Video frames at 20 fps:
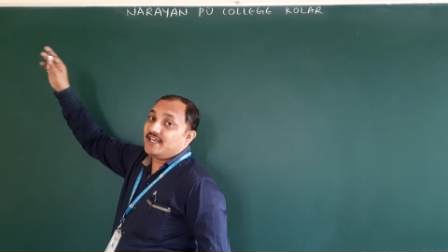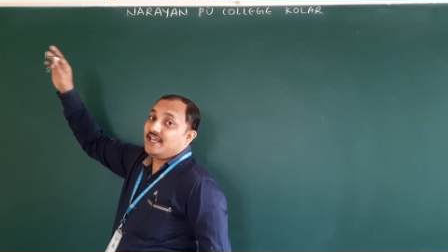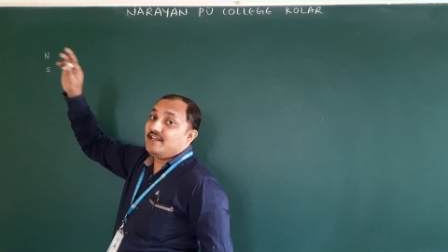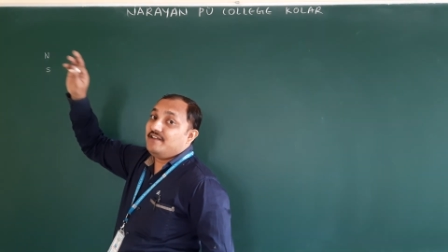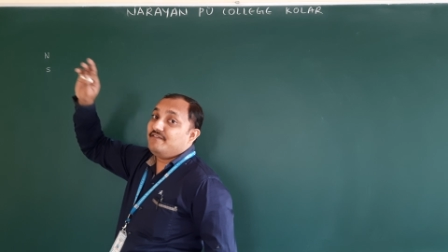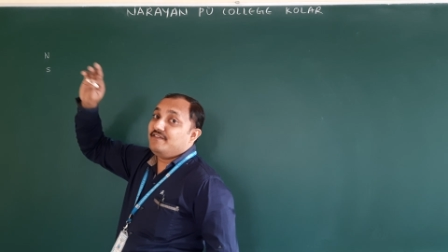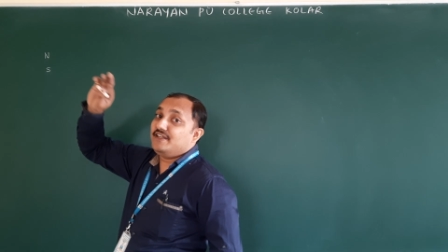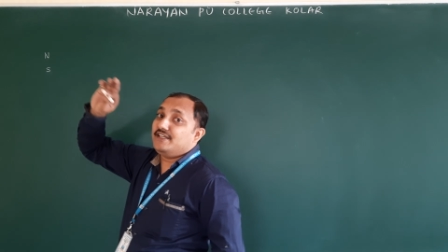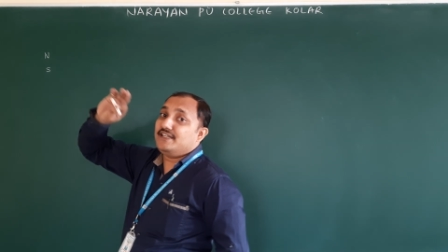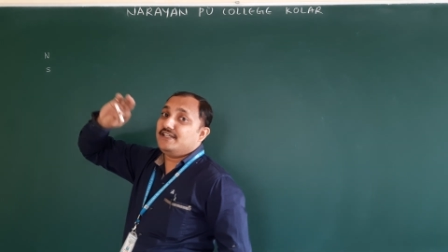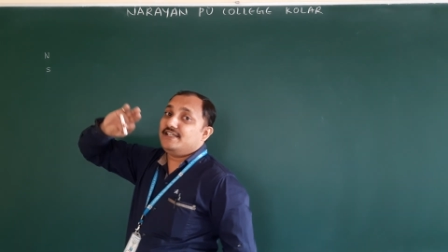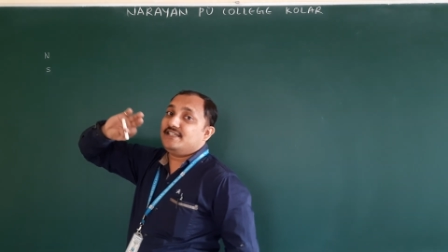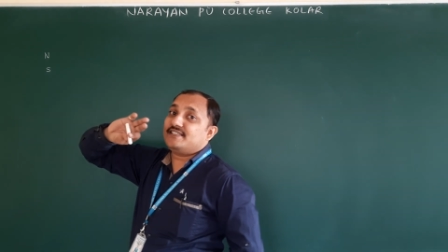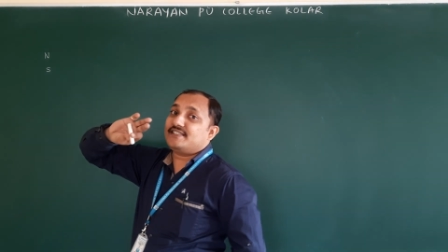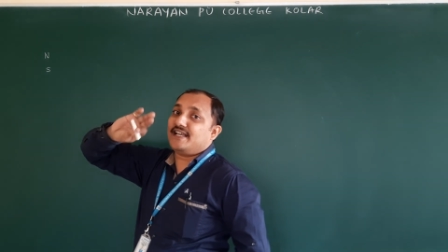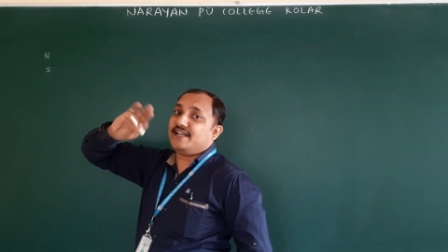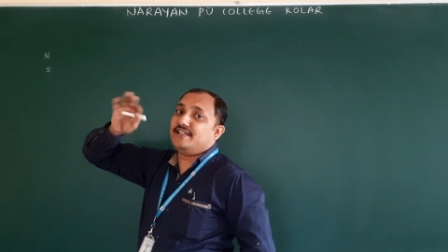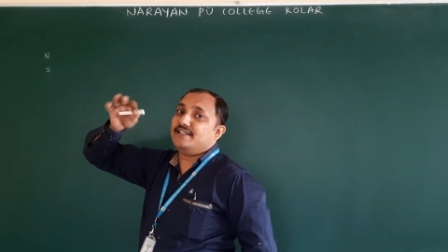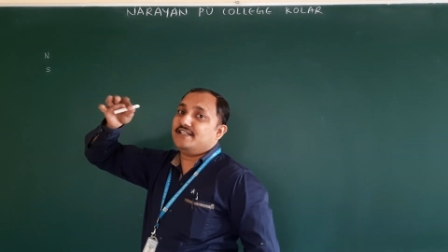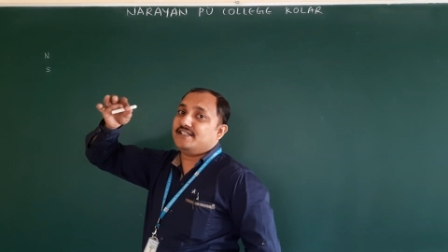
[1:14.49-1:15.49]
Kelvin means
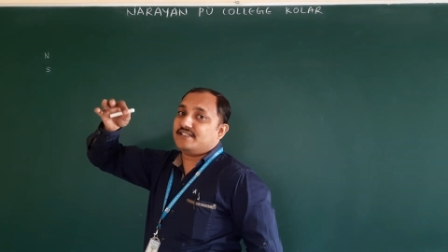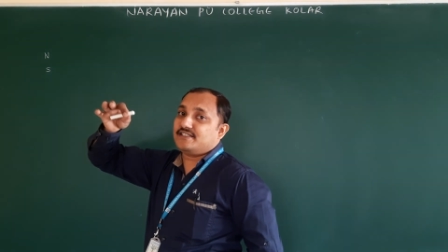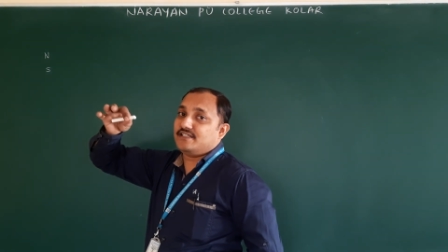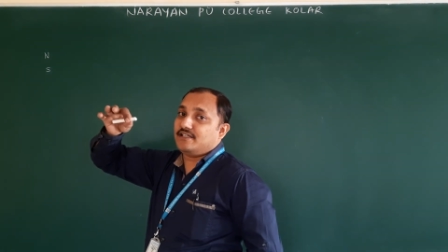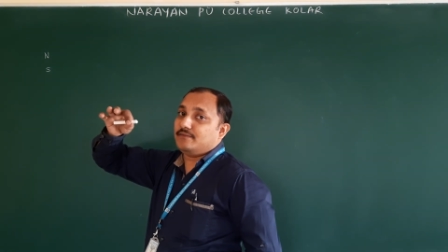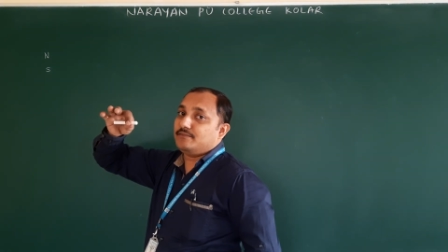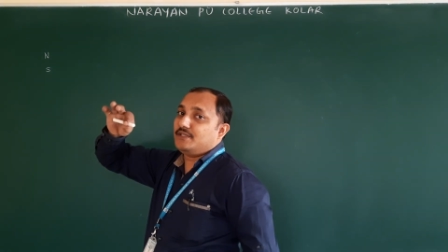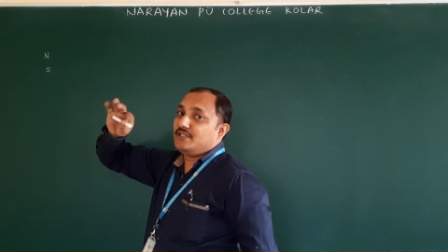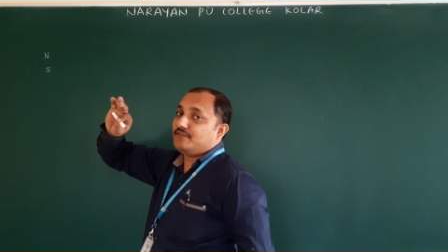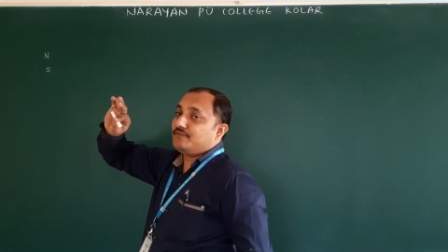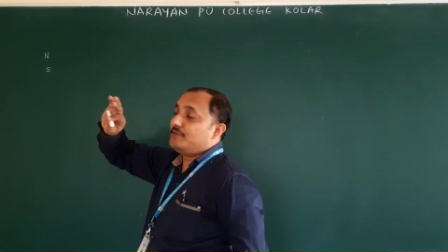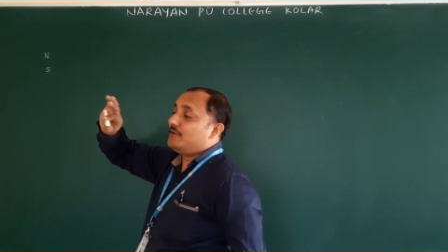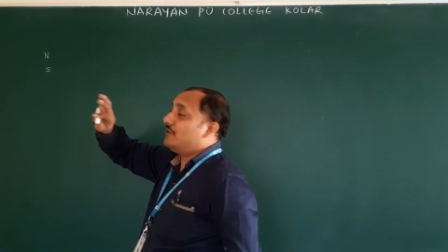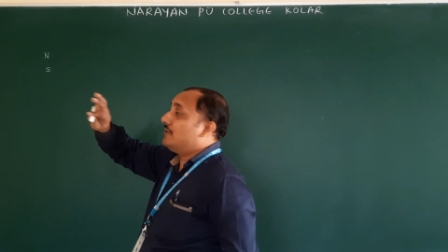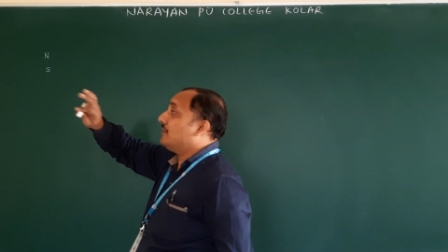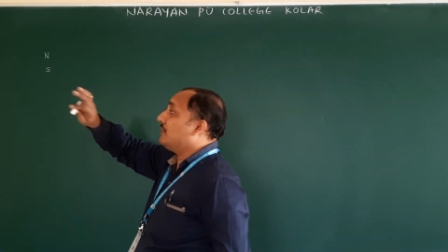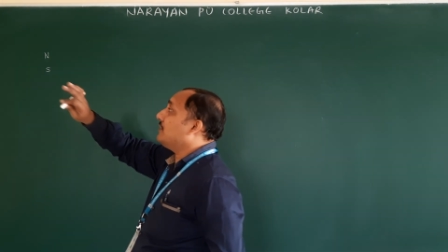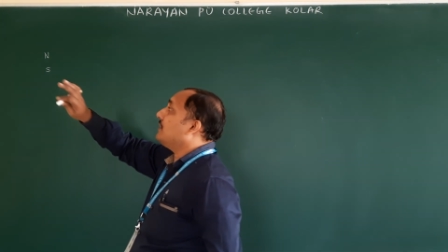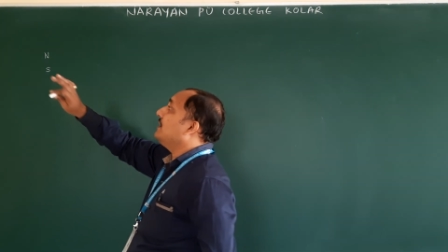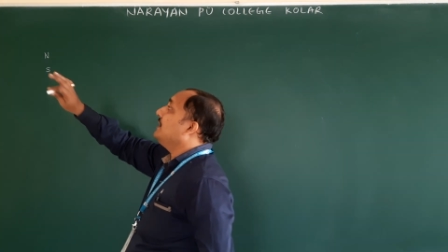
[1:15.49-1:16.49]
scientist name.
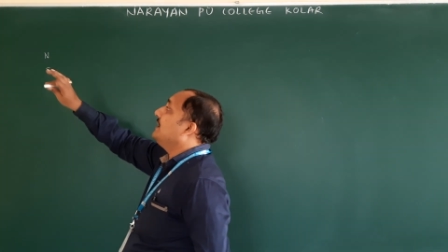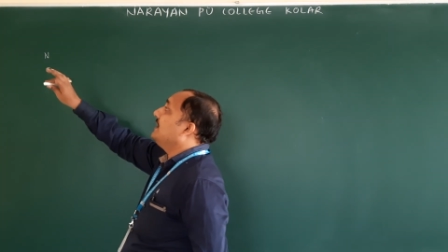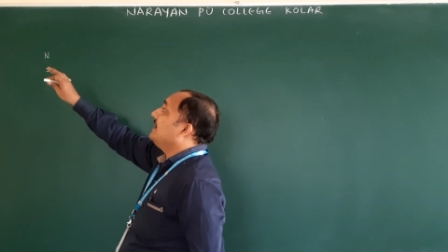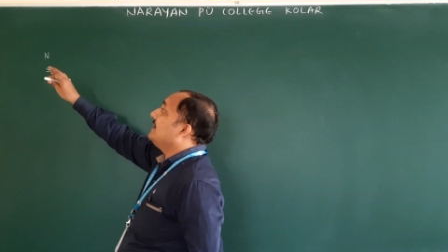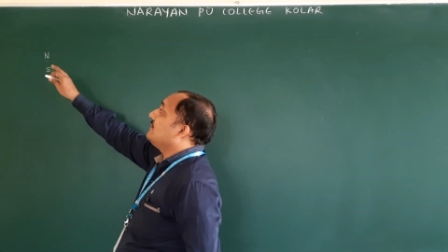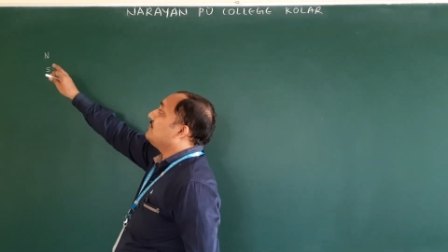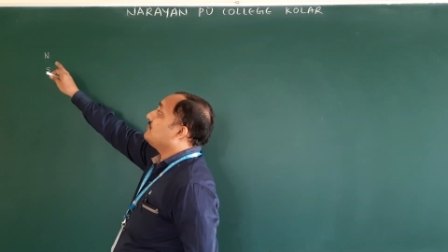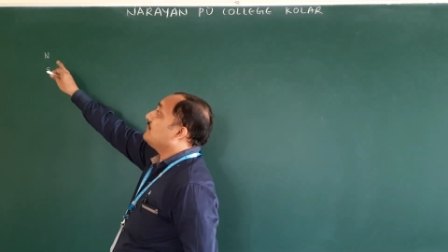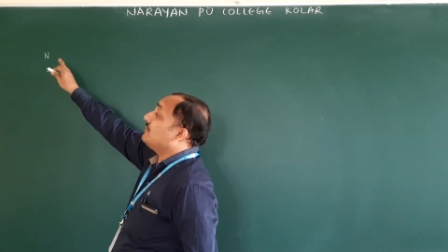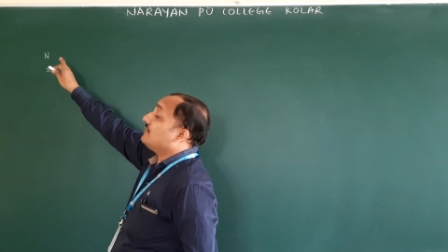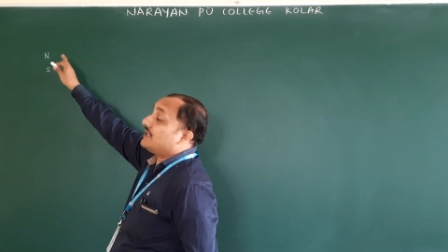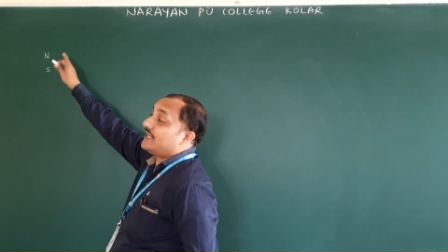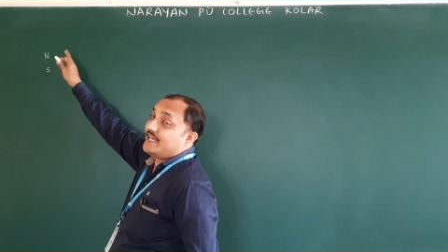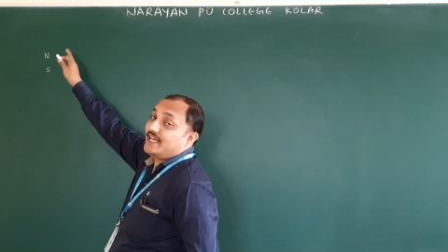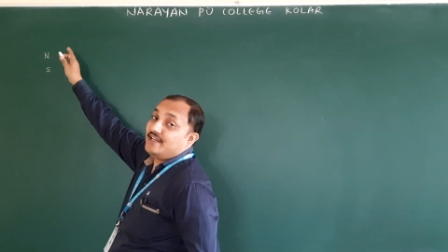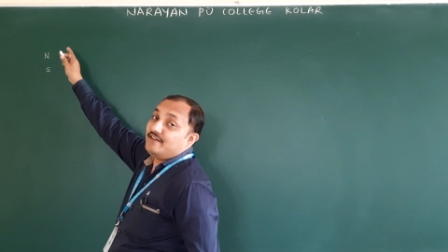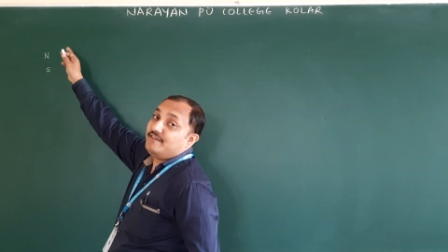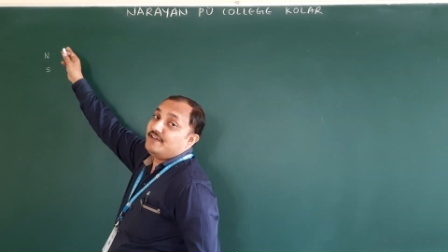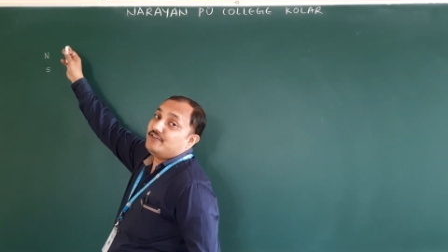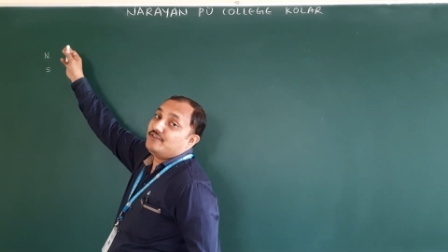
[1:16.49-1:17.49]
Therefore, so
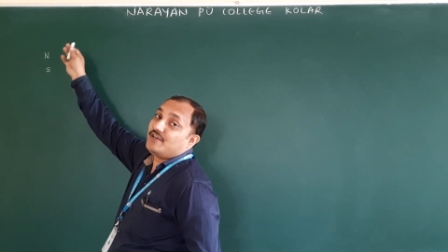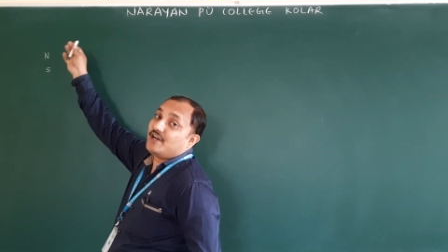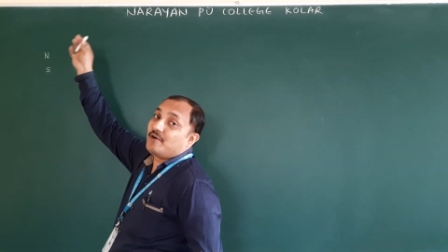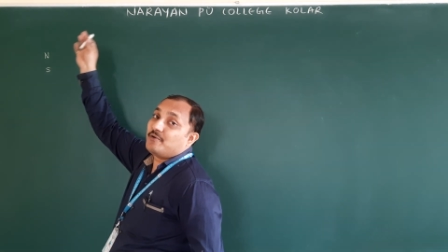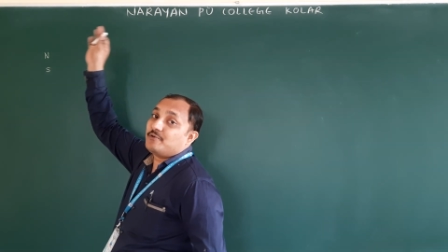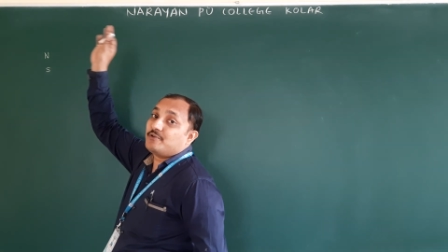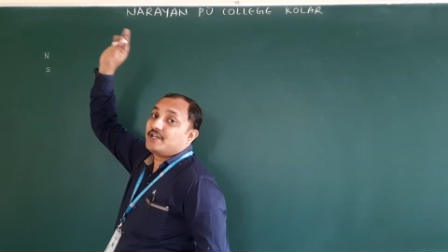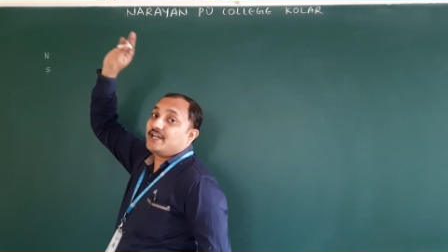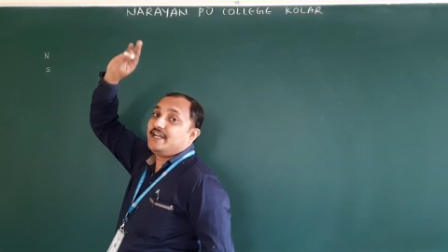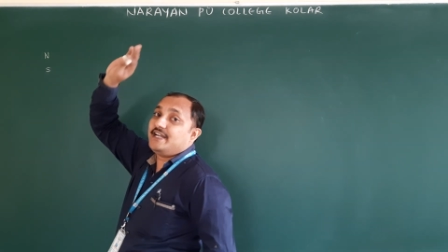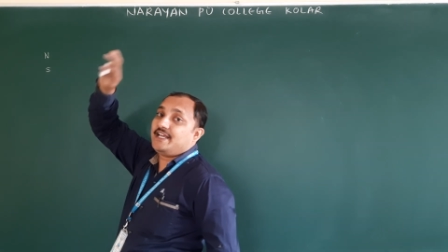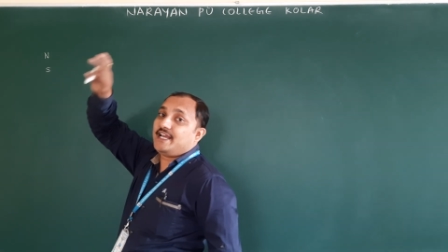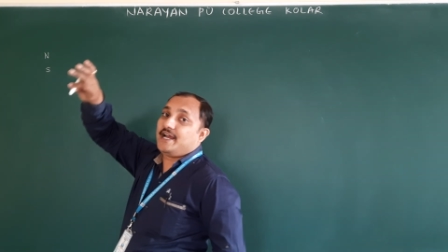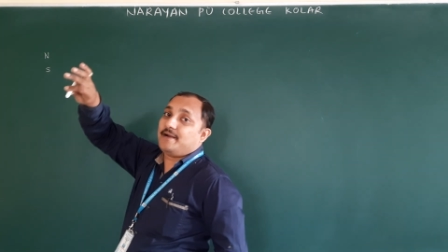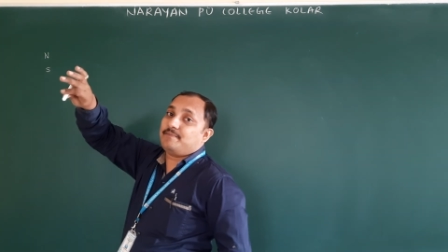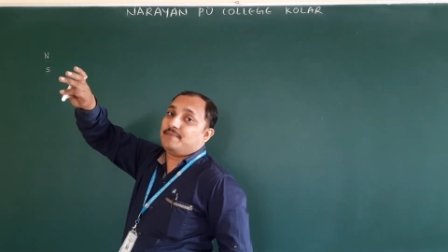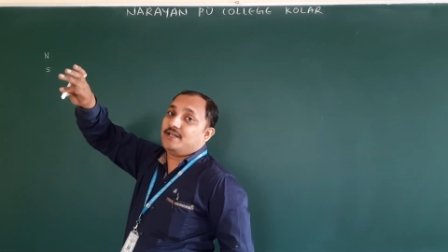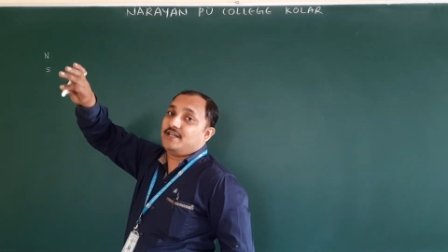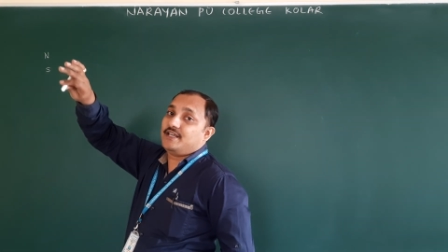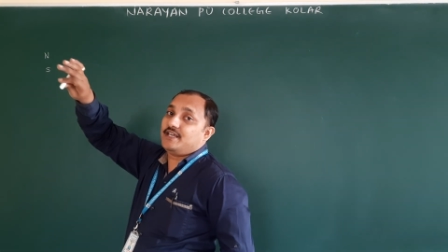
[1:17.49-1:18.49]
Kelvin you have to write
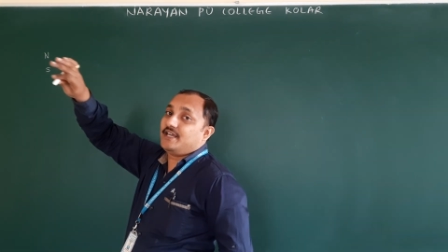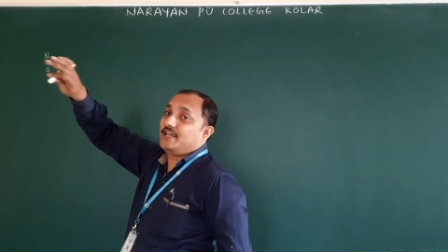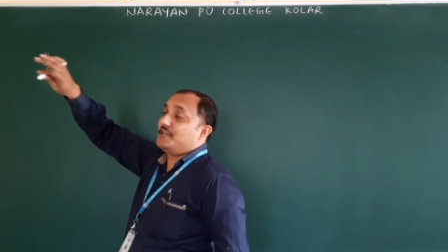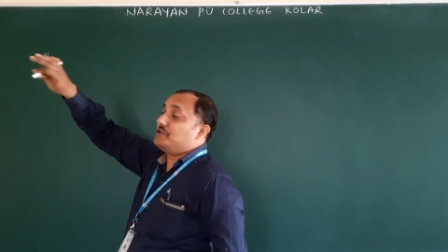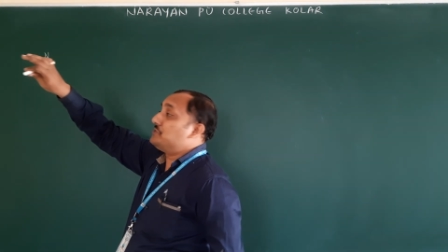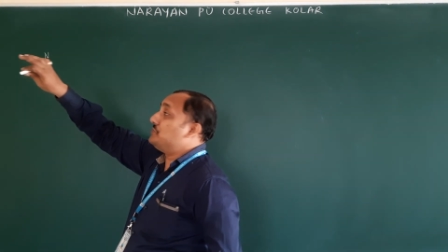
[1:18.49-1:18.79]
capital K.